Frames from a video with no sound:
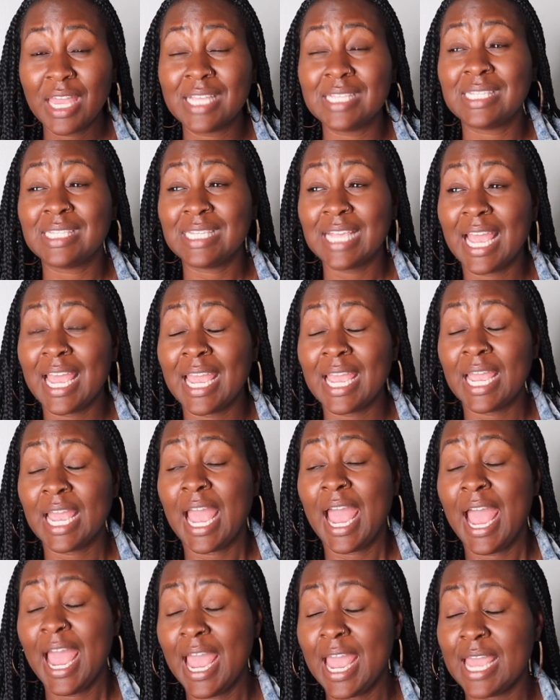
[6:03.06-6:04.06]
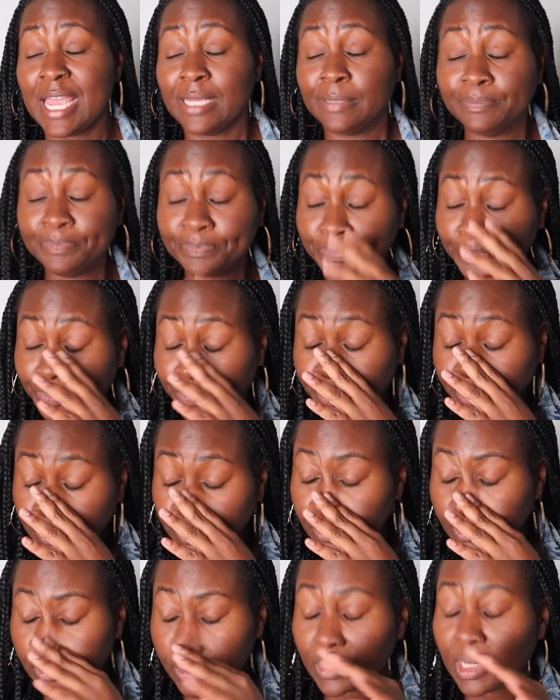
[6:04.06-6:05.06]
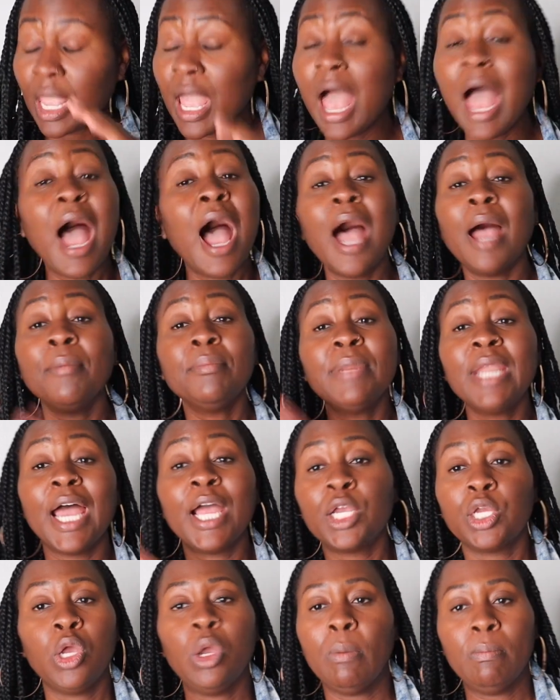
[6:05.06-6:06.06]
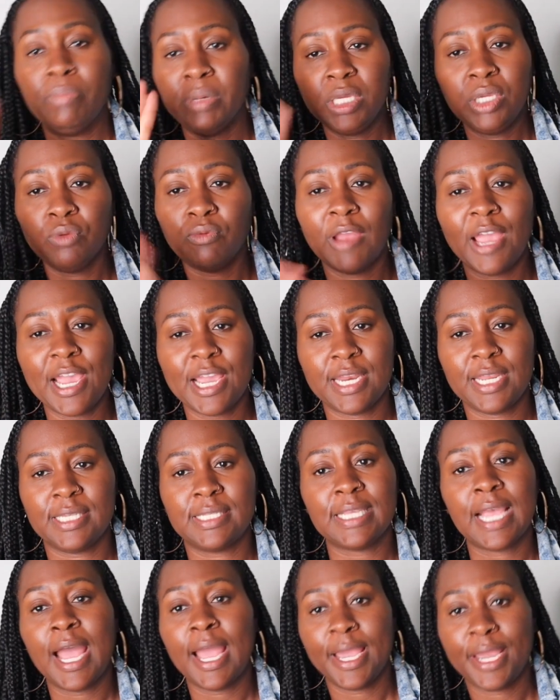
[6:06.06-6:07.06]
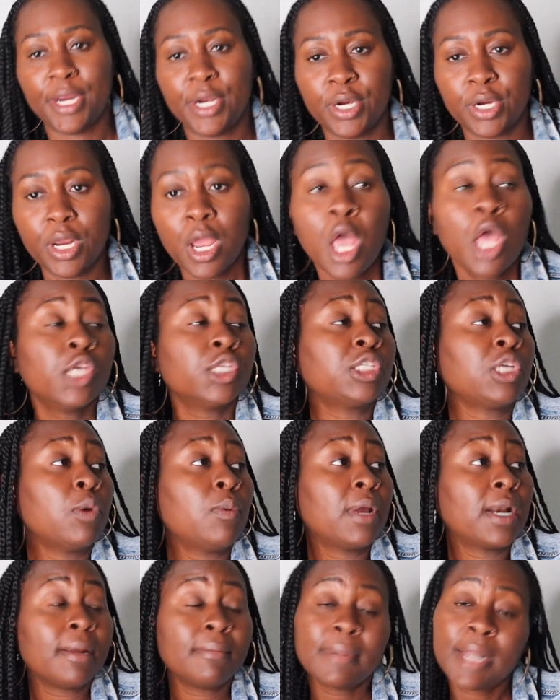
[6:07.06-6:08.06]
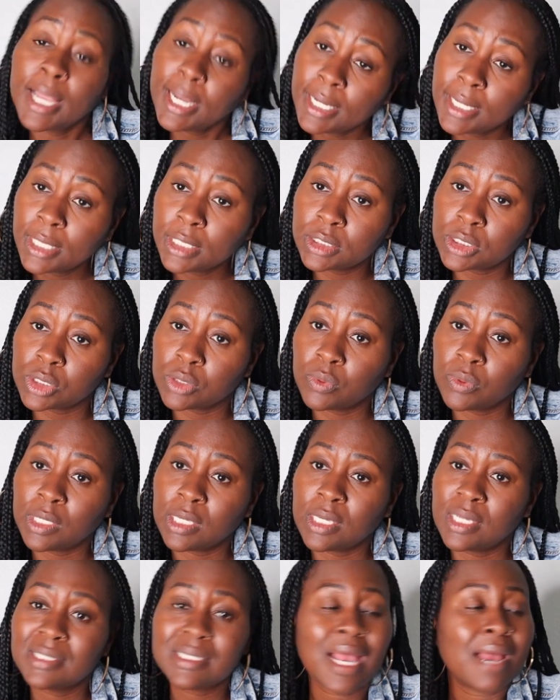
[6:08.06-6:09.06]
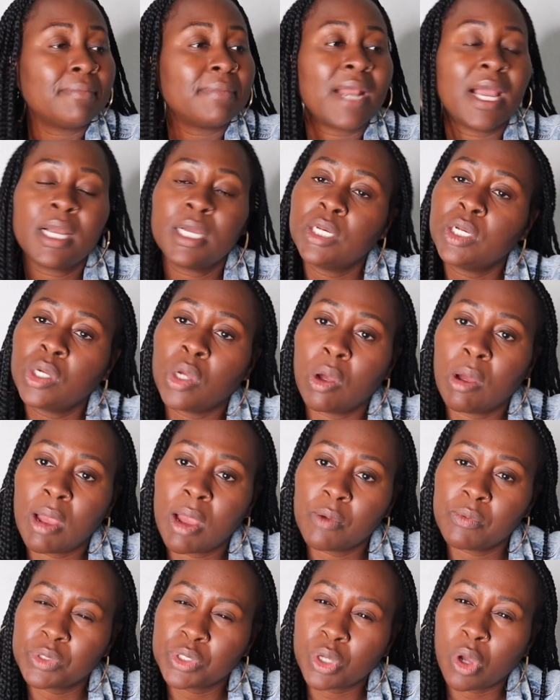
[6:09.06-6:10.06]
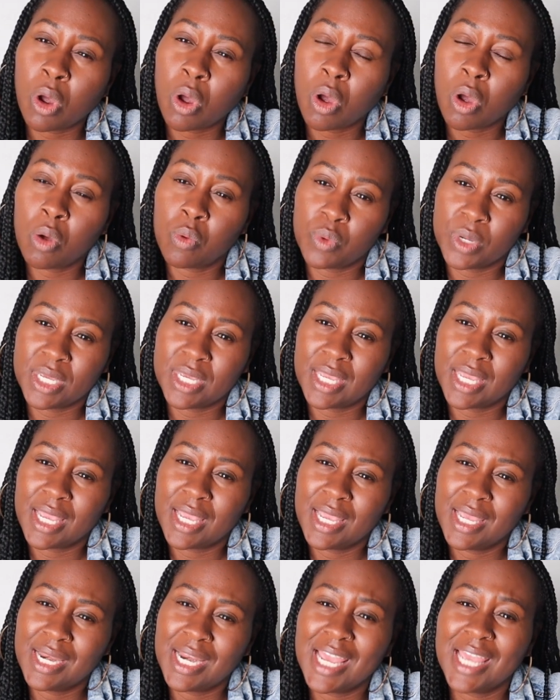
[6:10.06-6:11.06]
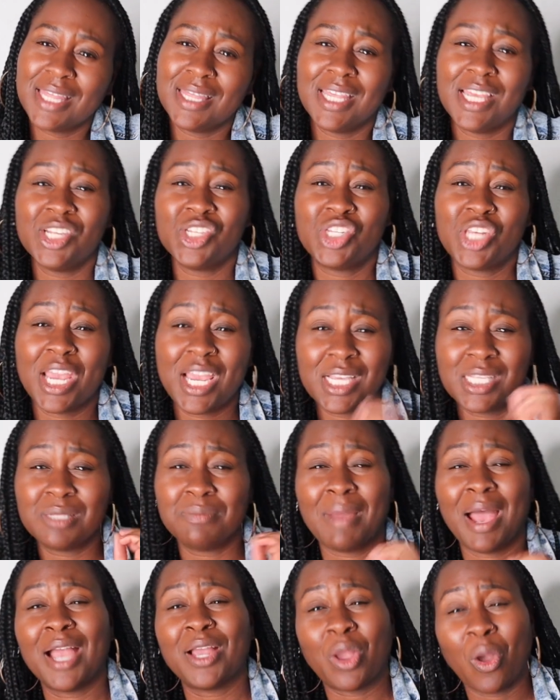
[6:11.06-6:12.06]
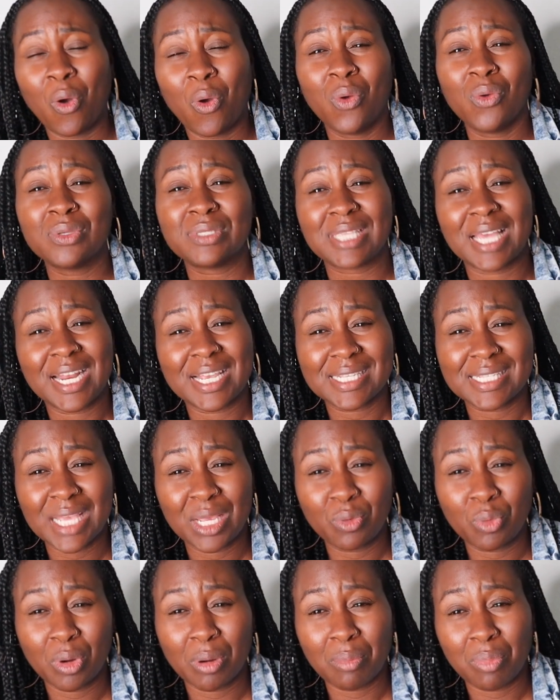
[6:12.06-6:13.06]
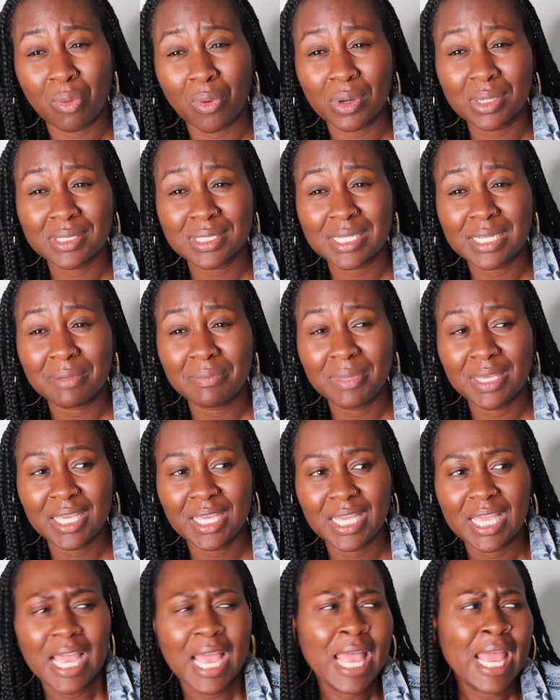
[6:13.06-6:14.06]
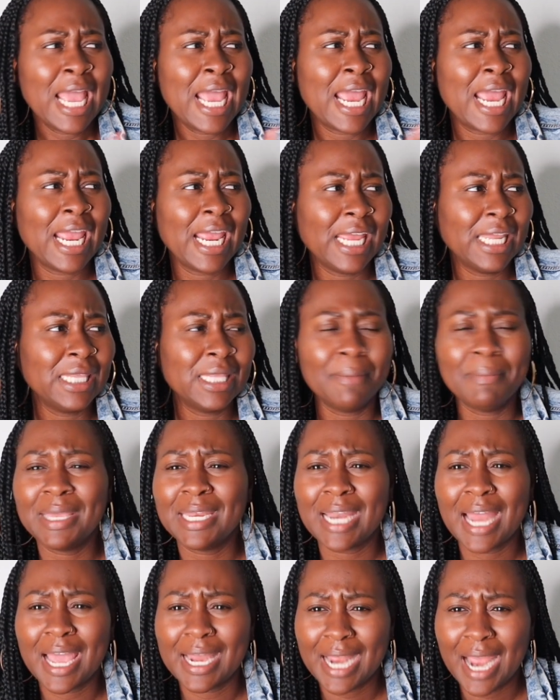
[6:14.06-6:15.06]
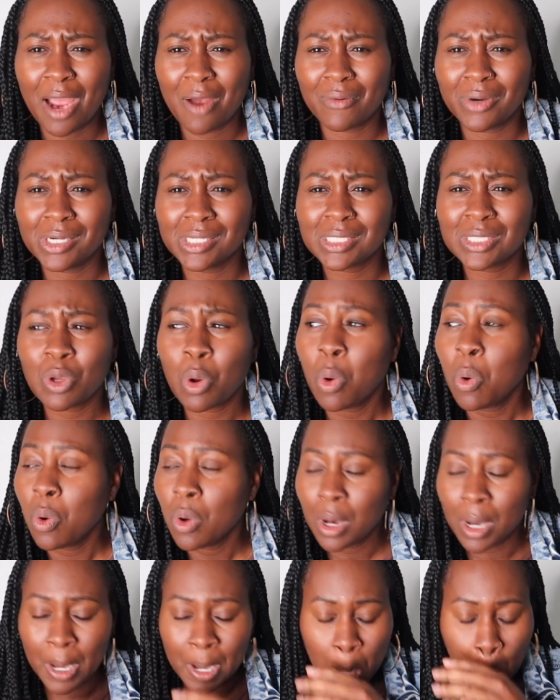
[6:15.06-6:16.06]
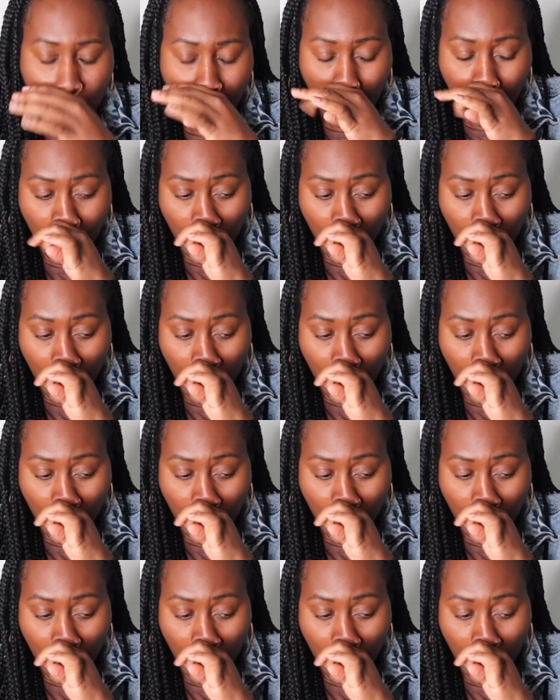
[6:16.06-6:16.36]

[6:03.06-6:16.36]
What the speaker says: and say, hey, I'm not going to be raggedy tired. So what I'm not going to do is I'm not going to go out with y'all all weekend and then chase my goals that I said were important to me in the midnight hours. Or